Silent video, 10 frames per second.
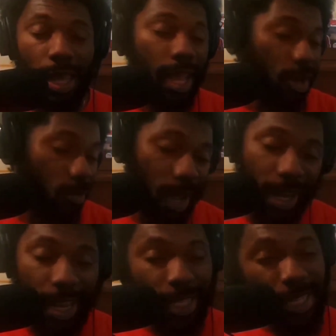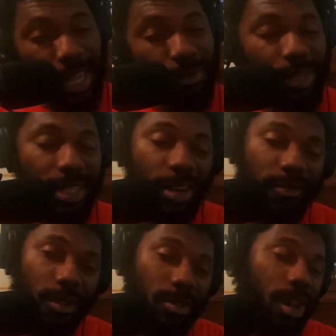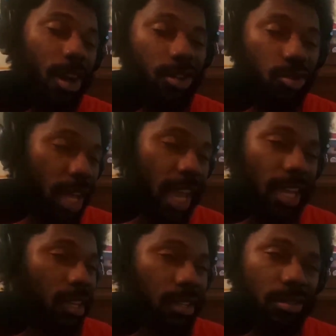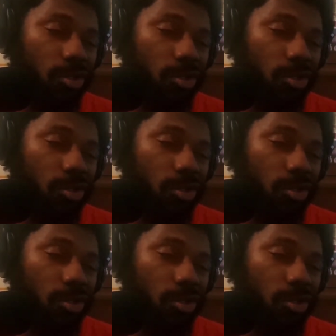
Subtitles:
Ain't nobody got time to be telling folks, oh, you can't